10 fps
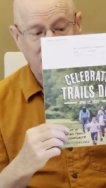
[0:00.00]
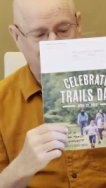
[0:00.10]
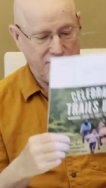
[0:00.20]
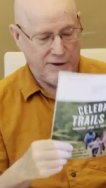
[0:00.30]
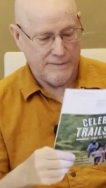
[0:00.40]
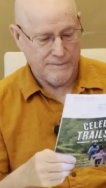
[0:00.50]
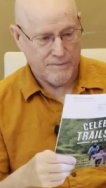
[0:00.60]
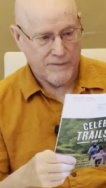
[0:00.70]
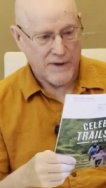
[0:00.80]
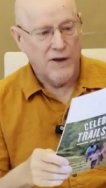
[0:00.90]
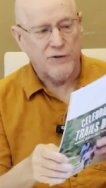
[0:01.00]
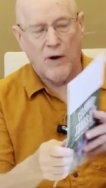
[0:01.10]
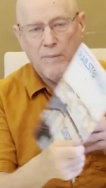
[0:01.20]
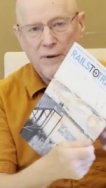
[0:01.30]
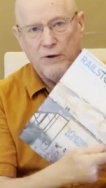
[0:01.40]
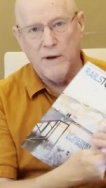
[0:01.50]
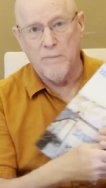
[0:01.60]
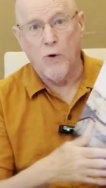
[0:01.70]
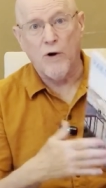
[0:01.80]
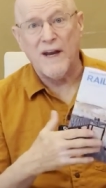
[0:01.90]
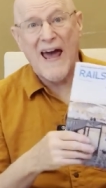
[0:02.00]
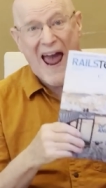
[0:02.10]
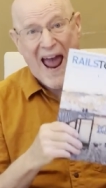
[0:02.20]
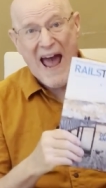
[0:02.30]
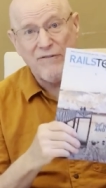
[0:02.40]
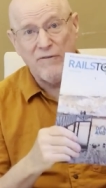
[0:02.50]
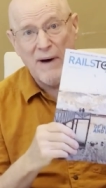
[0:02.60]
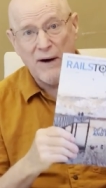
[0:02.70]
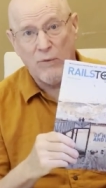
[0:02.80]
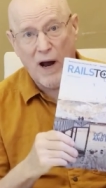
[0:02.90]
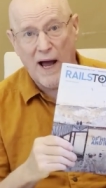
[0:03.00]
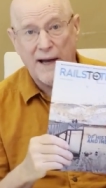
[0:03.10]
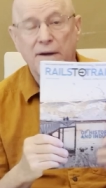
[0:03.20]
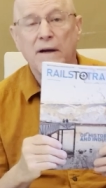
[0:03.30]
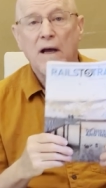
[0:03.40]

of this year. So I'll be doing more than half of my ride